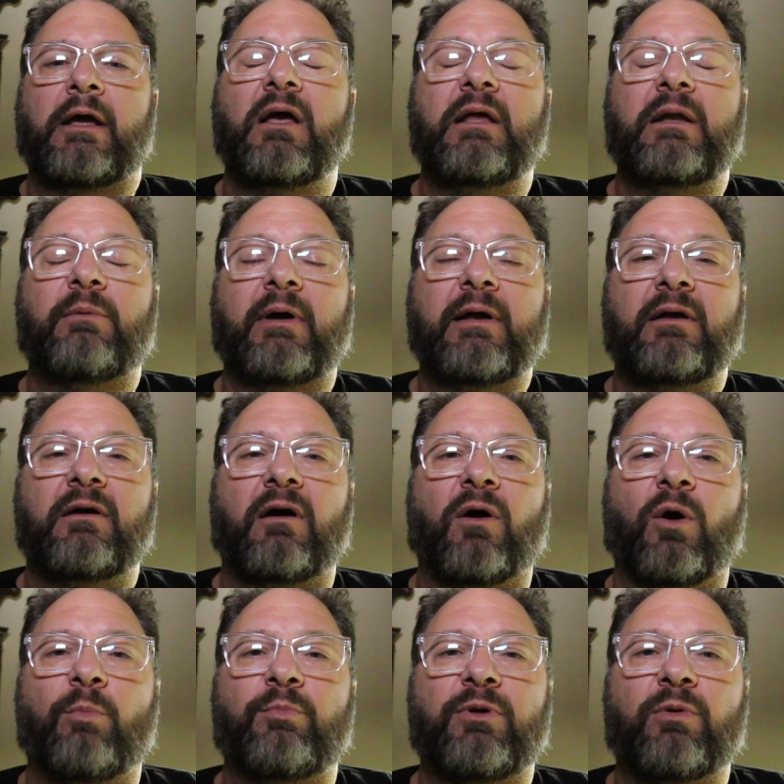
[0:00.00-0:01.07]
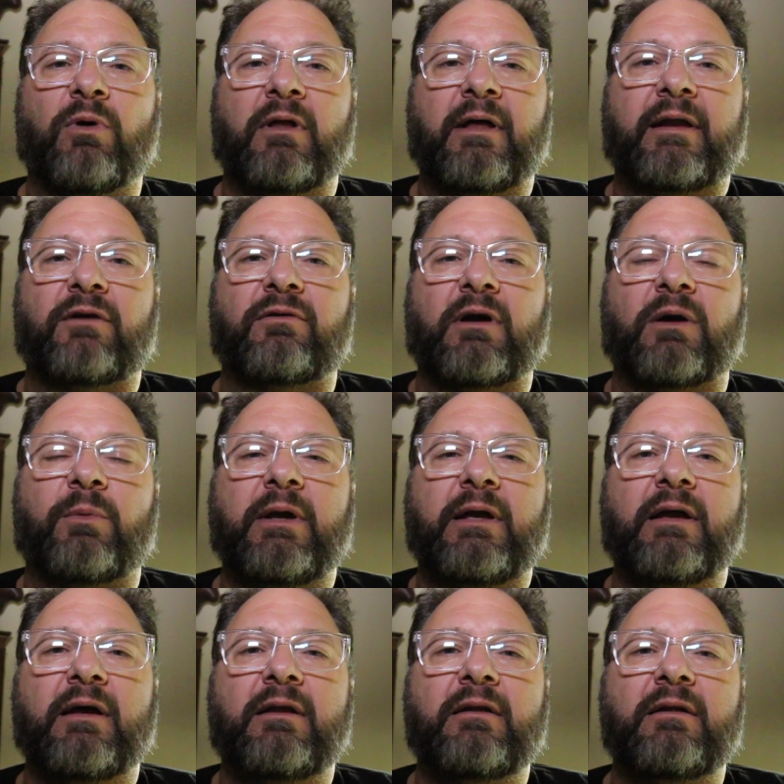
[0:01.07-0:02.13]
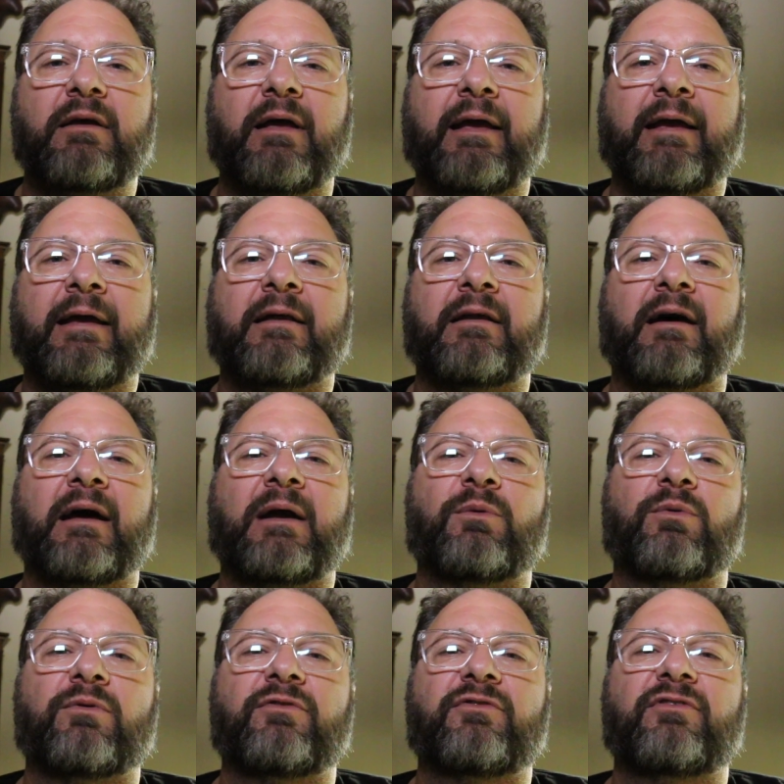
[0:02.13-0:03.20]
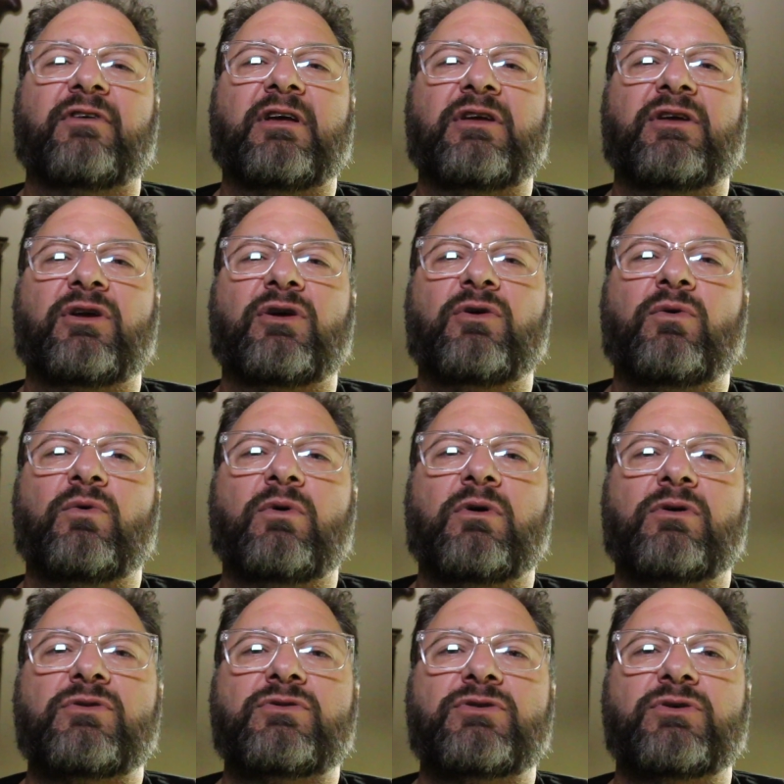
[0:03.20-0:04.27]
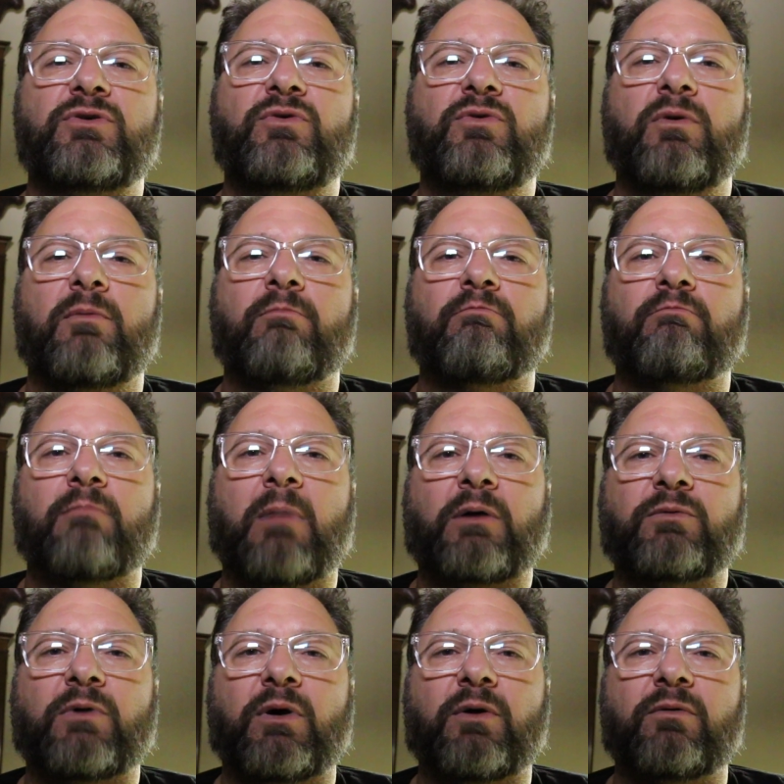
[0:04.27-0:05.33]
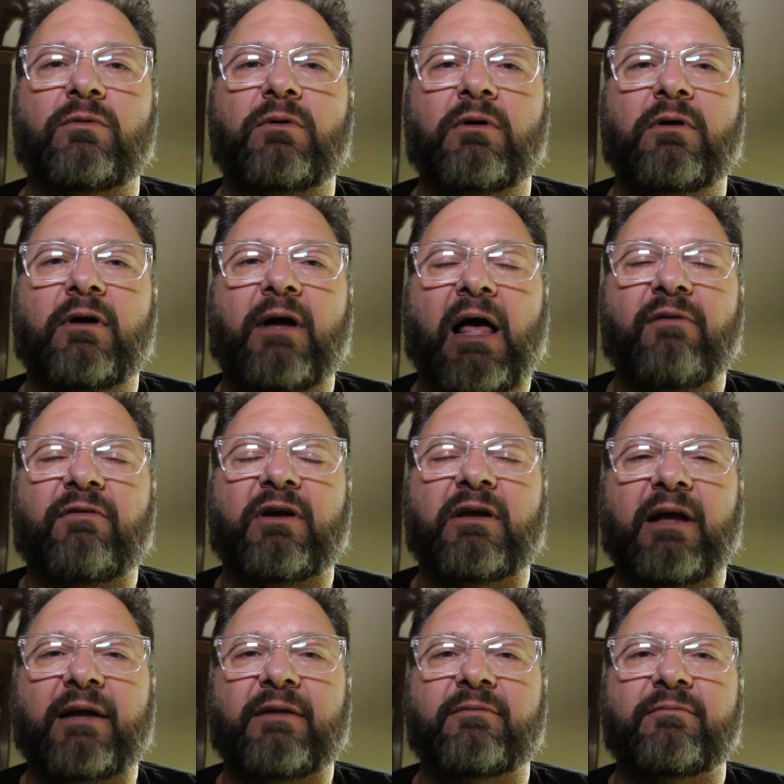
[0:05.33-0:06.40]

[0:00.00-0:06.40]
Anyway, hope you all had a great weekend, and I will see you tomorrow. Have a good night.